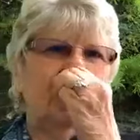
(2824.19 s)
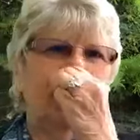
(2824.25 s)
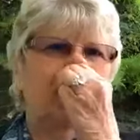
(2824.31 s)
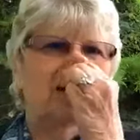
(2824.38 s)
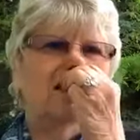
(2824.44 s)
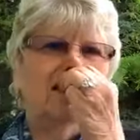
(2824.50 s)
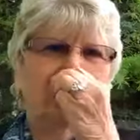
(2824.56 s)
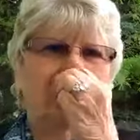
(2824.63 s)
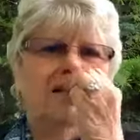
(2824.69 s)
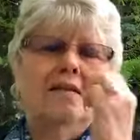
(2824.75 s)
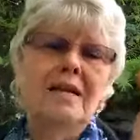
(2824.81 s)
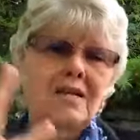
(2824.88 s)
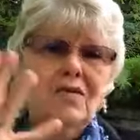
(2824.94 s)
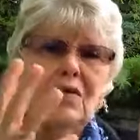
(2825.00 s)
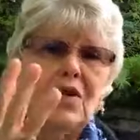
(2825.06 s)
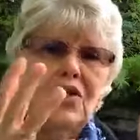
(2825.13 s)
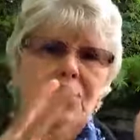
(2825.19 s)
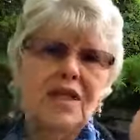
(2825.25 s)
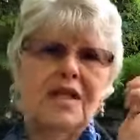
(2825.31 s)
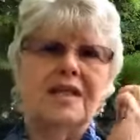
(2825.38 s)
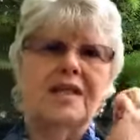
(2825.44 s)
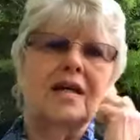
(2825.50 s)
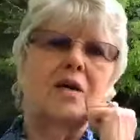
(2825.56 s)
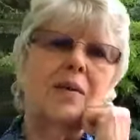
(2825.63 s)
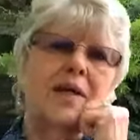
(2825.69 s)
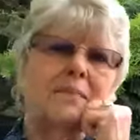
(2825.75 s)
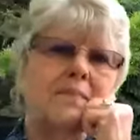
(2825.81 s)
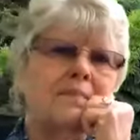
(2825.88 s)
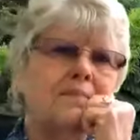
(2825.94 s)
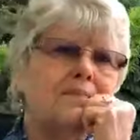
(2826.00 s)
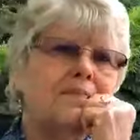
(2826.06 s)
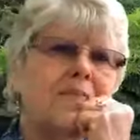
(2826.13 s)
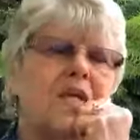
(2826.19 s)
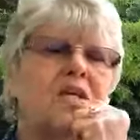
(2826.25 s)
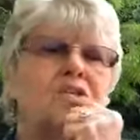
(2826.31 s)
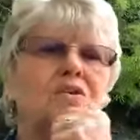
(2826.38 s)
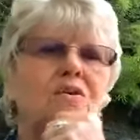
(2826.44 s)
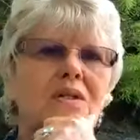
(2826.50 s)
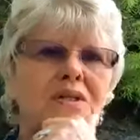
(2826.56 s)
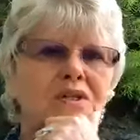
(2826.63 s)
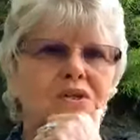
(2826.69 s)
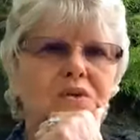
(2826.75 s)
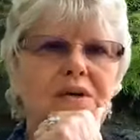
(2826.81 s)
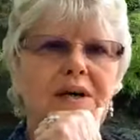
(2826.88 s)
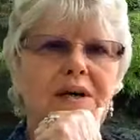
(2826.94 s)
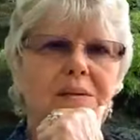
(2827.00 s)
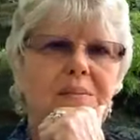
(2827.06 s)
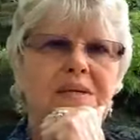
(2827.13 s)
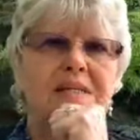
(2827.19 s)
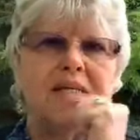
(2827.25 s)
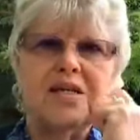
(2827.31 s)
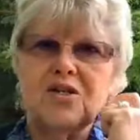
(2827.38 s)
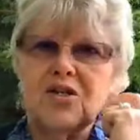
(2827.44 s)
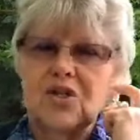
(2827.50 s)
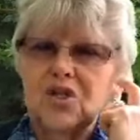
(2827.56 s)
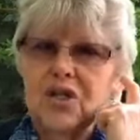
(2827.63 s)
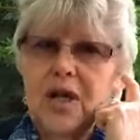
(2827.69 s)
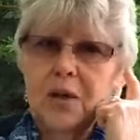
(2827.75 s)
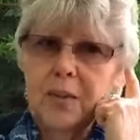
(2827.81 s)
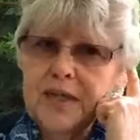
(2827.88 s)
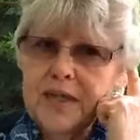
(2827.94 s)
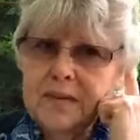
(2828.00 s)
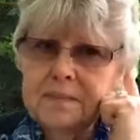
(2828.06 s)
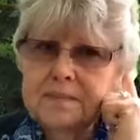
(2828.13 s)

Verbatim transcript: Unless us push it in. Okay. So let's do a guided meditation, shall we?